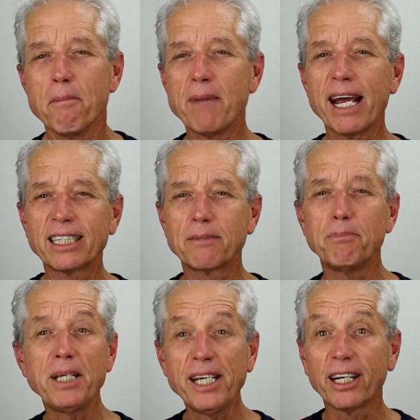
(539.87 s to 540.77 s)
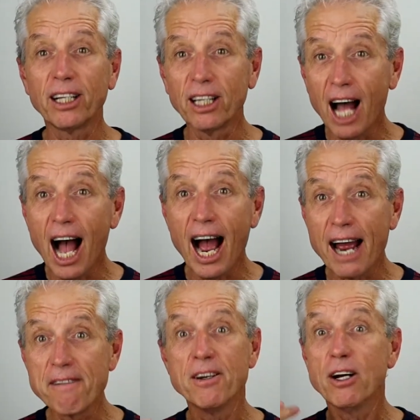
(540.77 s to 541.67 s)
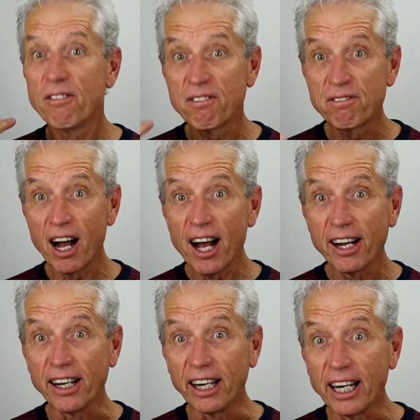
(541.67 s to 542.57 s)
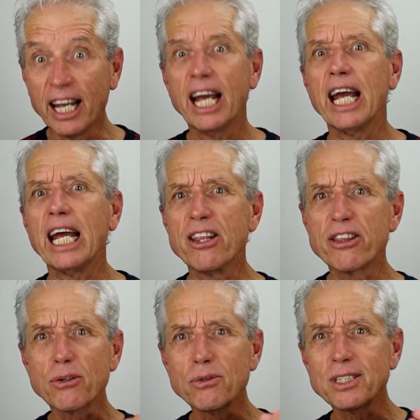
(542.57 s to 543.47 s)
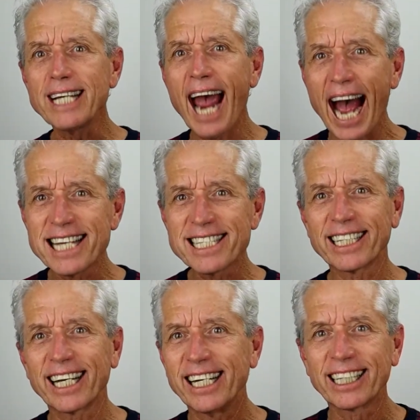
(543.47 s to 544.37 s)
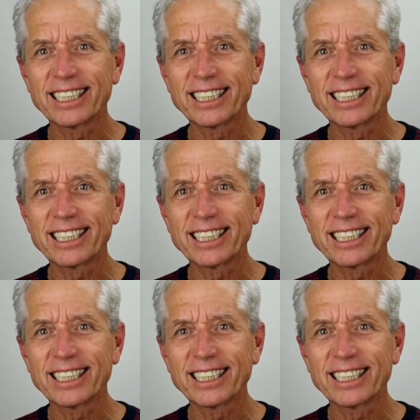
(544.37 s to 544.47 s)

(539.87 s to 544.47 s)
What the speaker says: makes being alive fun, enthusiastic, and